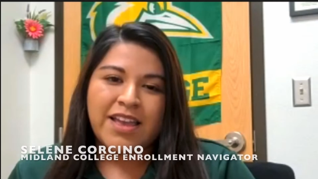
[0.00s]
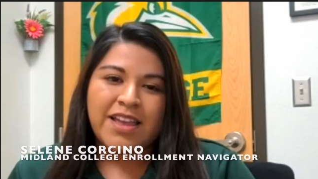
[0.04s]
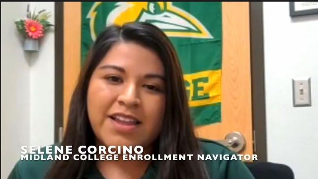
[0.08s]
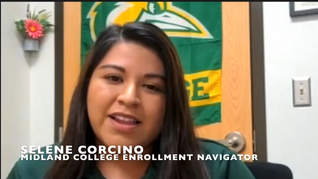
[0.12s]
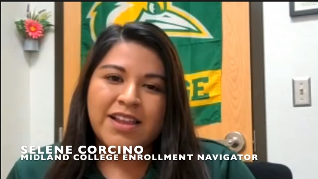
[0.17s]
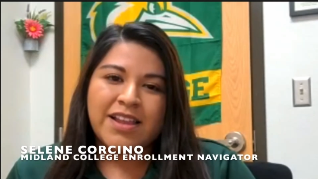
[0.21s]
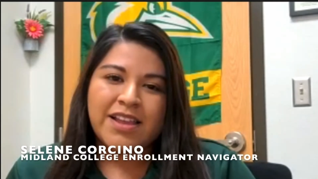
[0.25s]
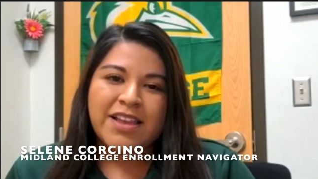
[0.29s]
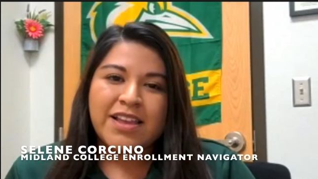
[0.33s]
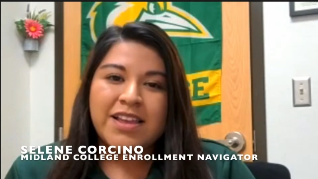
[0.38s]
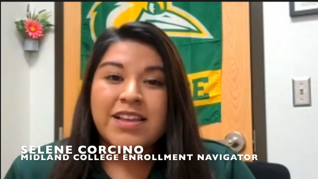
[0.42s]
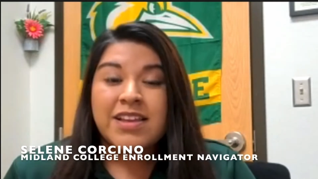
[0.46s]

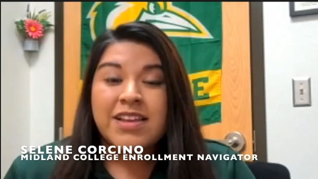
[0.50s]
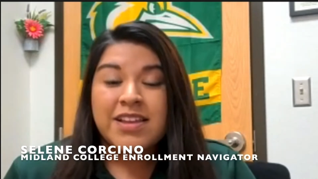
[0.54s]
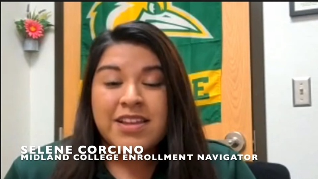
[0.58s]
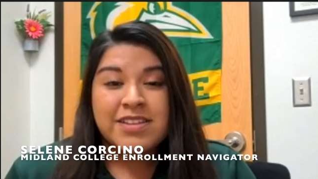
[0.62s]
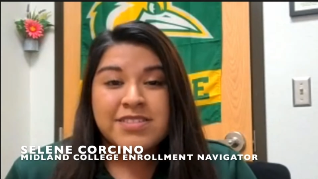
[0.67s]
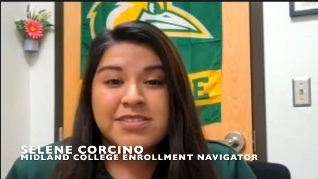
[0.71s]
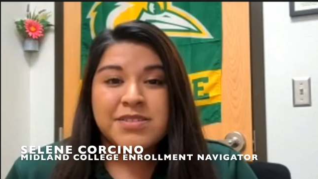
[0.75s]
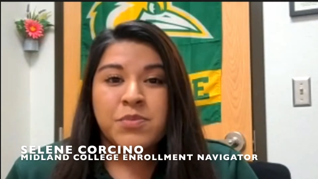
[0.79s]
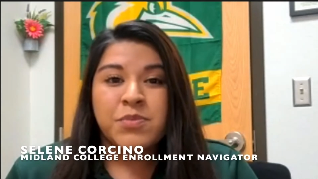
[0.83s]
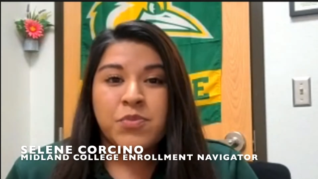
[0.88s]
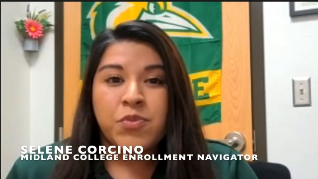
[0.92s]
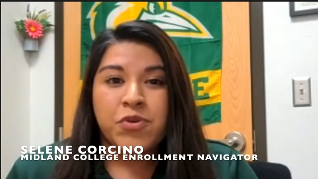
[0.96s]
it, it
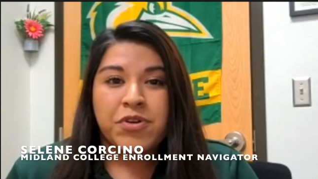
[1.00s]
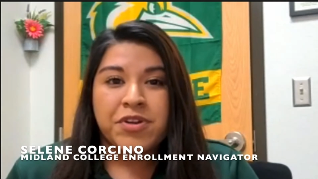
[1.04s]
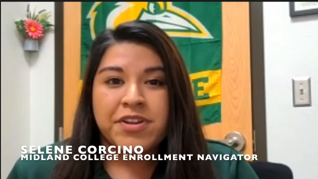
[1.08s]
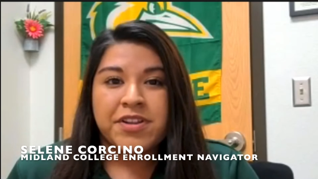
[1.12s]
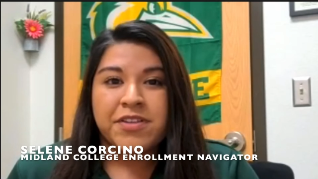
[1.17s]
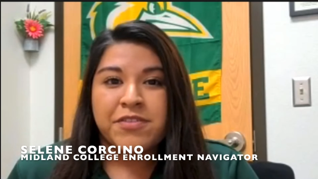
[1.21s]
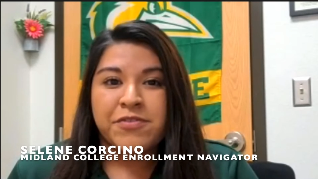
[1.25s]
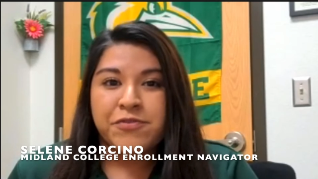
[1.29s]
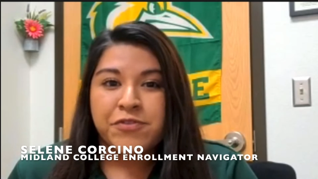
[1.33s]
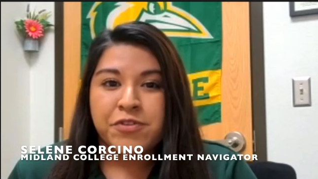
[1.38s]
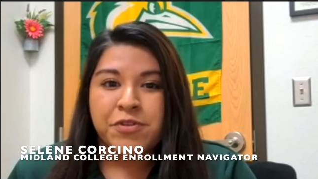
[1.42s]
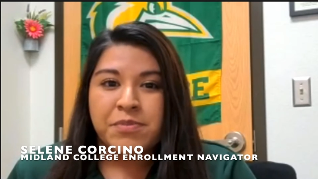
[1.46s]
is
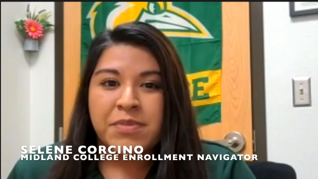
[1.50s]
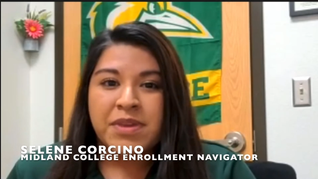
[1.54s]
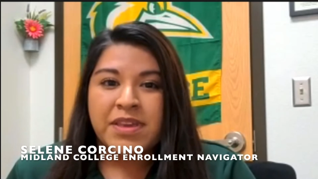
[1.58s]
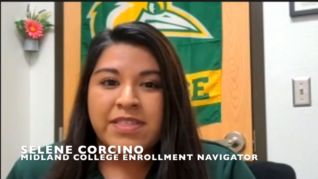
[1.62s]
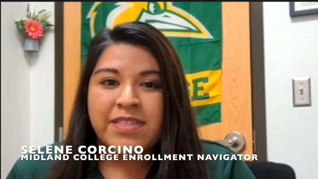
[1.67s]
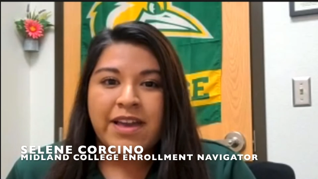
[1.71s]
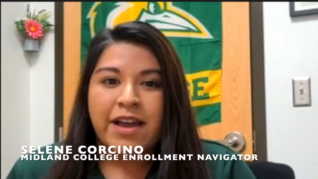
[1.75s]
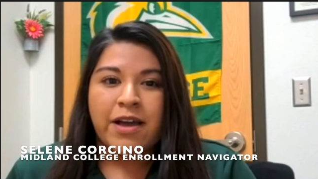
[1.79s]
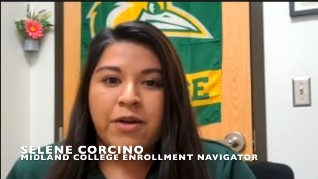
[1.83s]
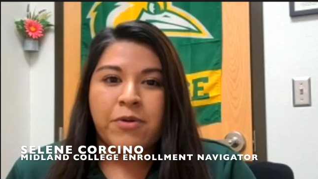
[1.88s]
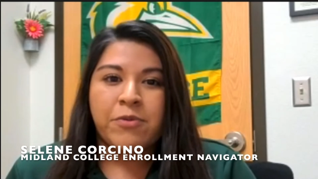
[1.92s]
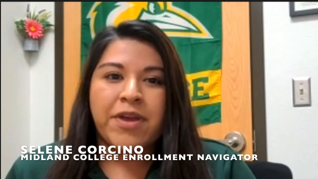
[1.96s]
important for me
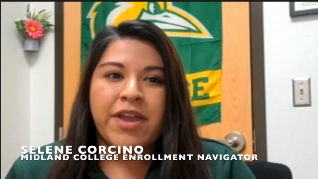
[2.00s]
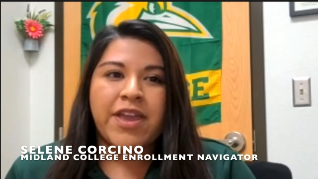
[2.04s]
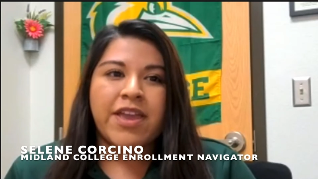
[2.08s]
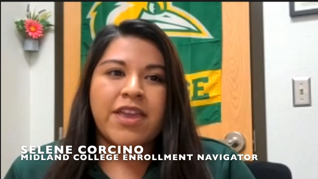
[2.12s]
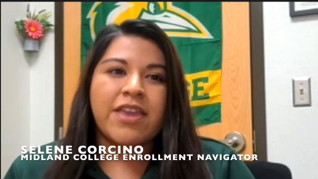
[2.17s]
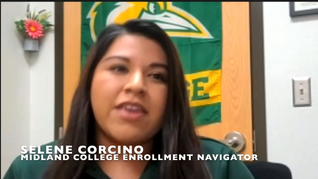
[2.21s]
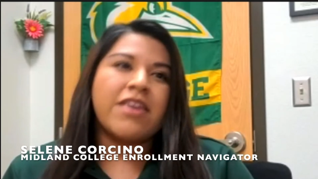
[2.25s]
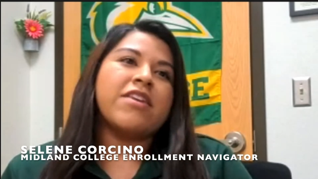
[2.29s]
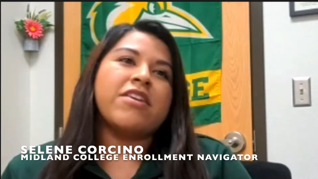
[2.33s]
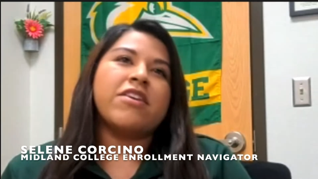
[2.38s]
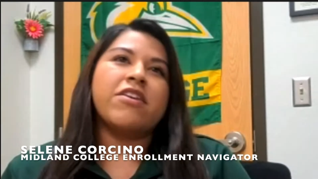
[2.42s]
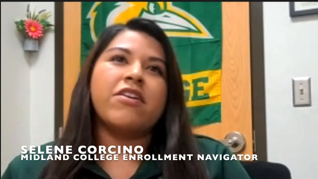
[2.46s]
that way
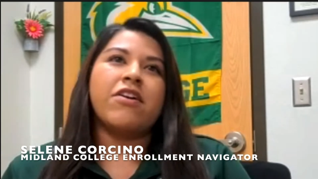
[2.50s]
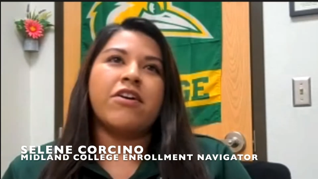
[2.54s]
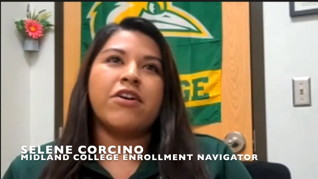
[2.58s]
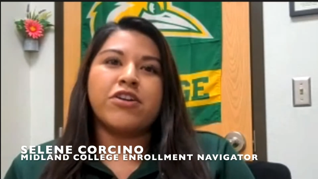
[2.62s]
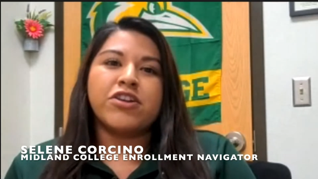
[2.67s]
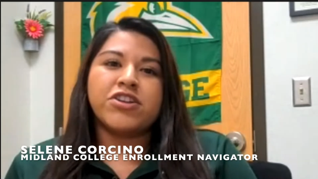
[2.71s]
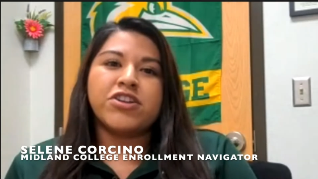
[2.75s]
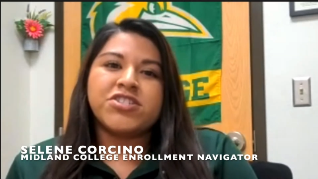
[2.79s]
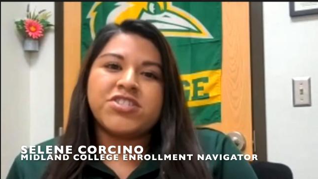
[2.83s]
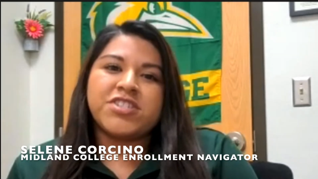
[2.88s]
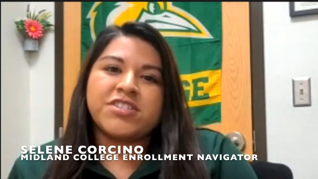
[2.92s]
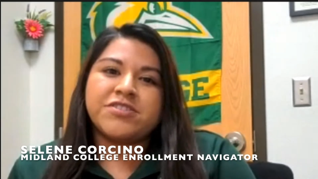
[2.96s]

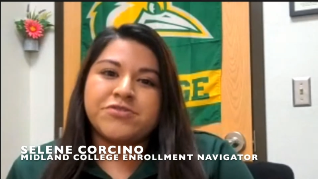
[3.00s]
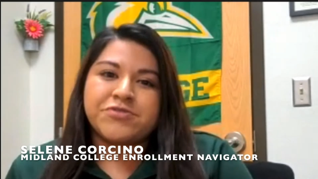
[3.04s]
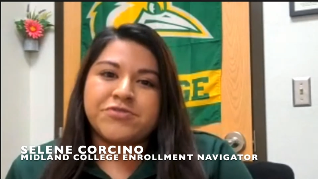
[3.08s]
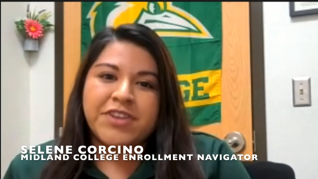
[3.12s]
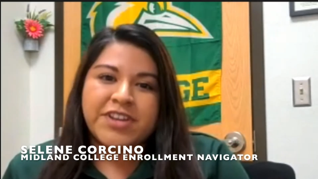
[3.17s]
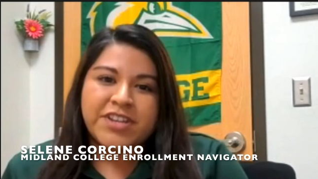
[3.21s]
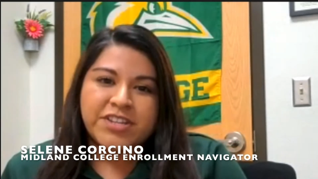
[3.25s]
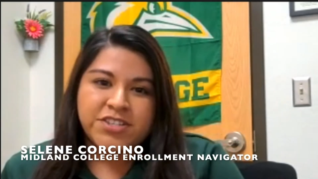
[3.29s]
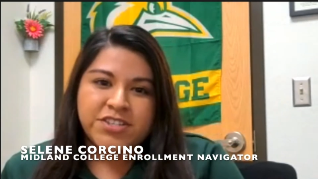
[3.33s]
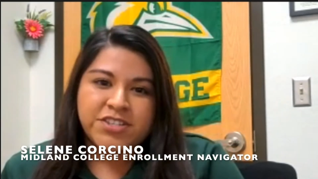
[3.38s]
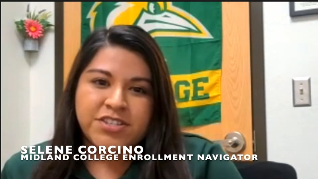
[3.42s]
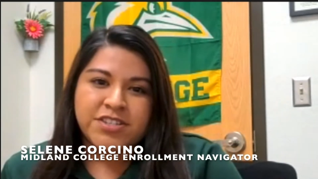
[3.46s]
younger
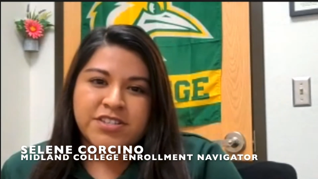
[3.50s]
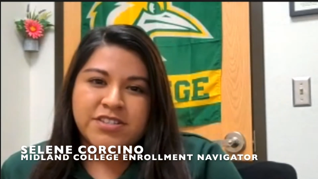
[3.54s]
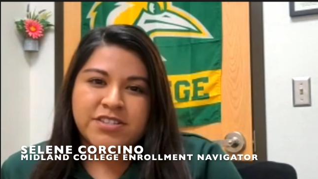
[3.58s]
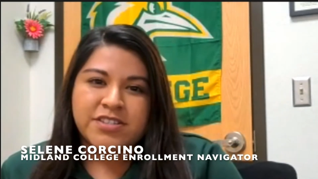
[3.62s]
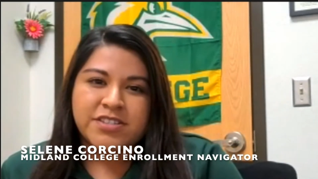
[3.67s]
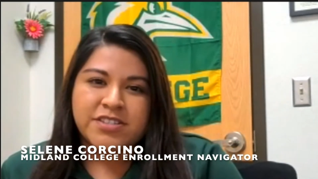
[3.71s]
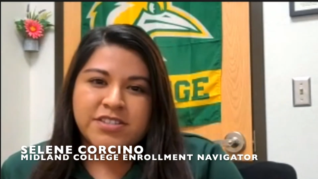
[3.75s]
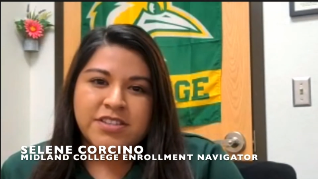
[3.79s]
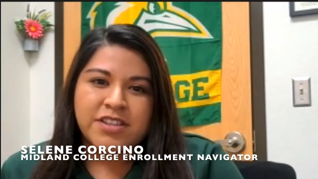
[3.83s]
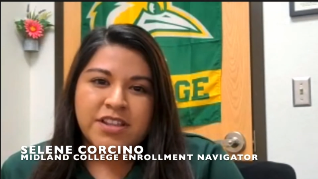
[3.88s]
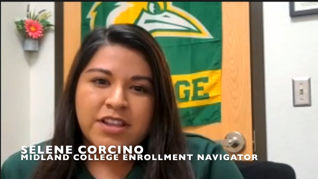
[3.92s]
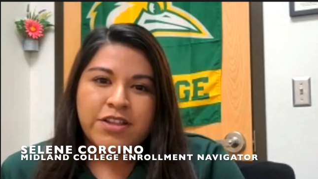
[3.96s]

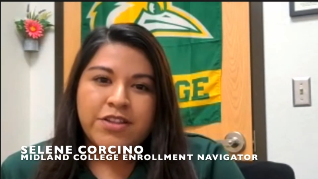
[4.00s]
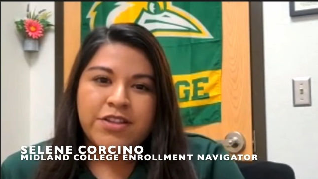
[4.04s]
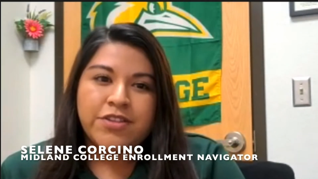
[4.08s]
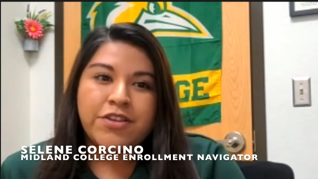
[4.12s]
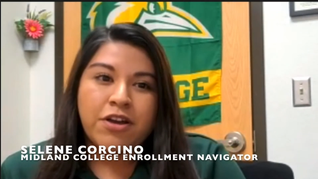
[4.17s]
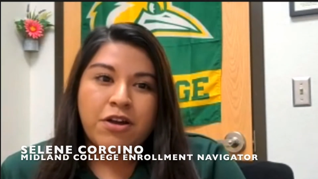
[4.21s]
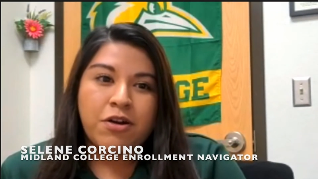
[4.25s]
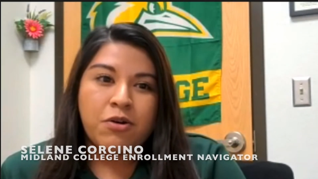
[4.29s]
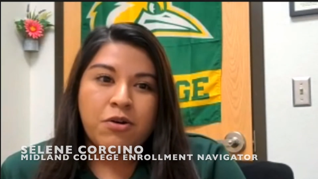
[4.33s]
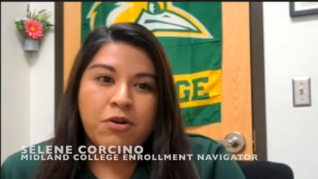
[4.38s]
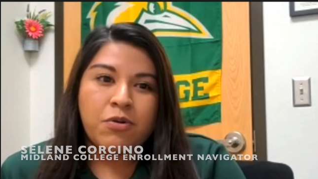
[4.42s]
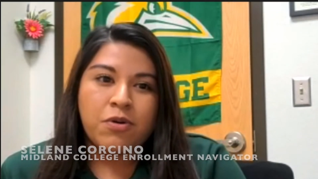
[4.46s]
generations
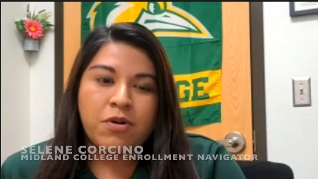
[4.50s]
know